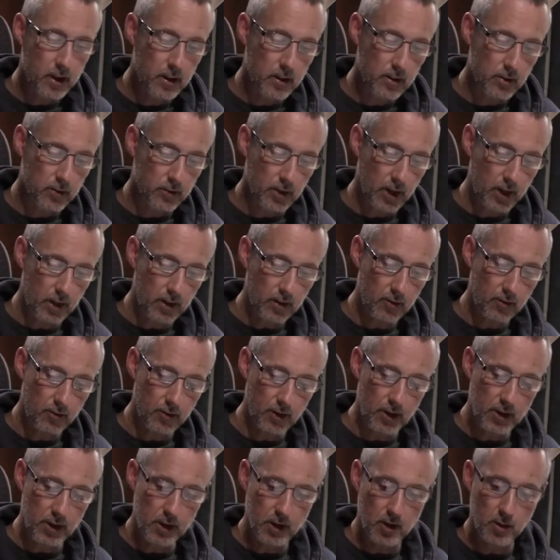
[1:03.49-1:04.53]
The second
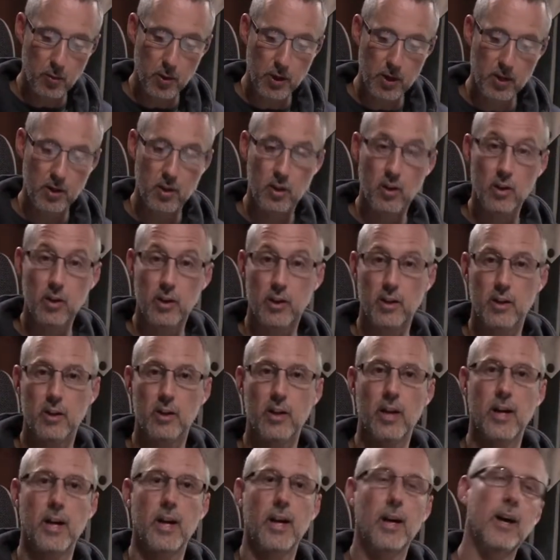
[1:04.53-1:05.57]
video, we're going to look at
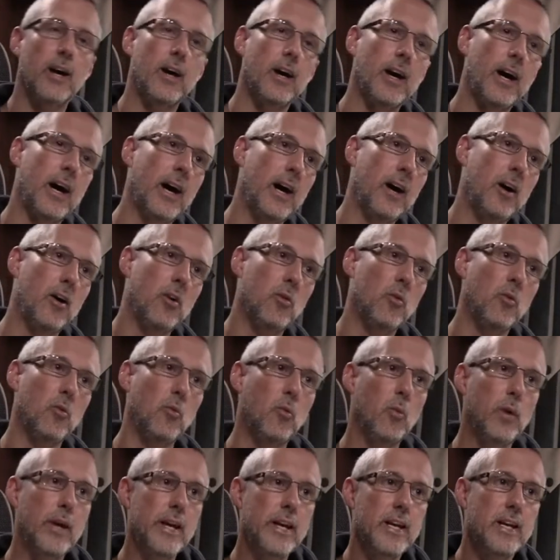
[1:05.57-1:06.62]
how
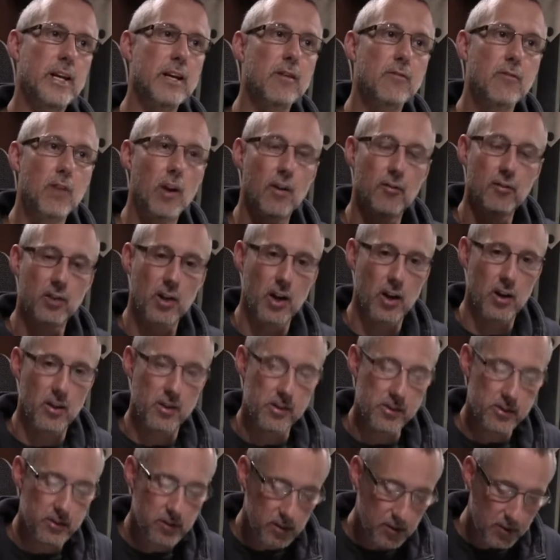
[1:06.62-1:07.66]
we give love to
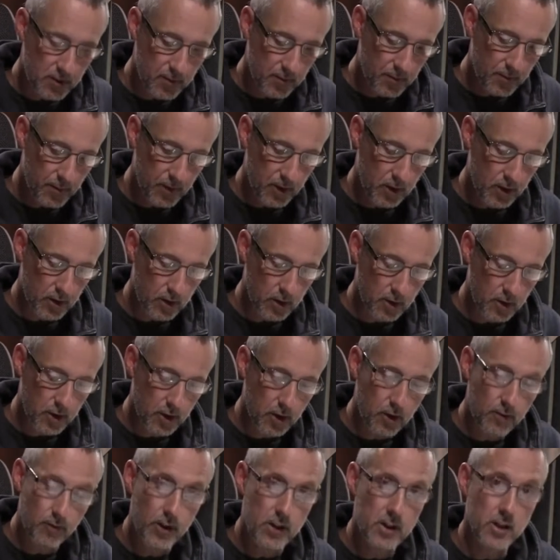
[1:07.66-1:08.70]
others. The
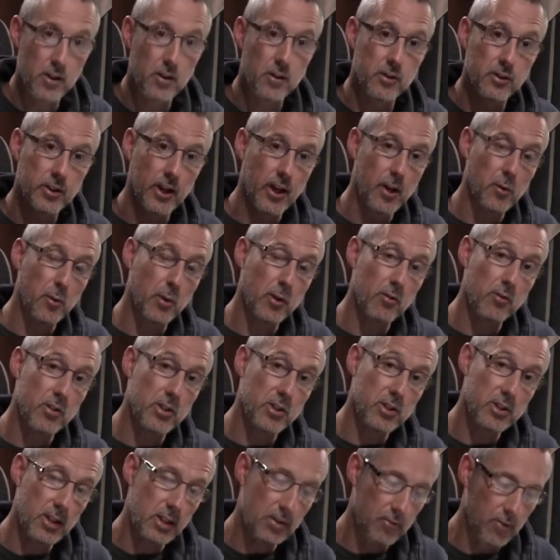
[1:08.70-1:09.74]
third video is how we
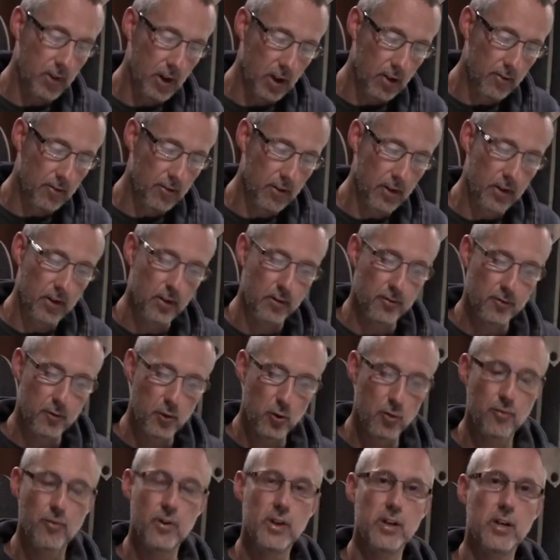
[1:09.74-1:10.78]
receive love, and the
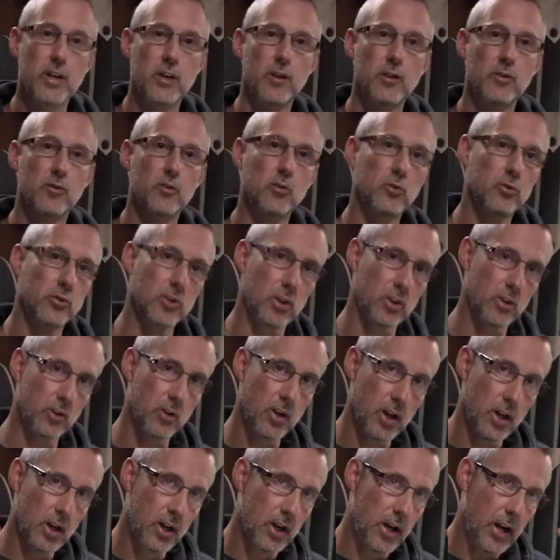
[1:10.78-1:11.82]
fourth video is also
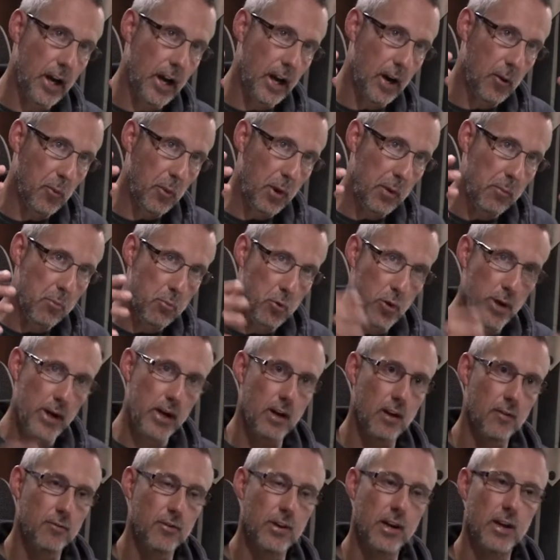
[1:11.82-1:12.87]
how we bring
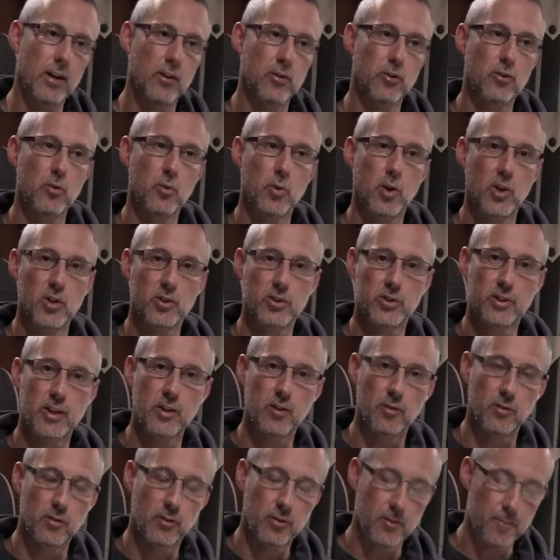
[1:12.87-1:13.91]
love down to
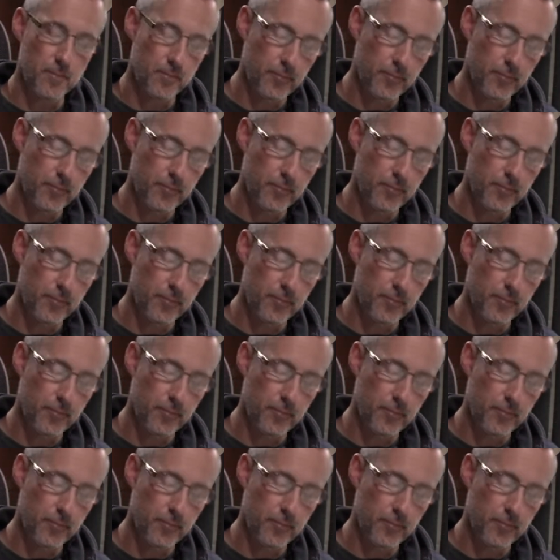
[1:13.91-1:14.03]
ourselves.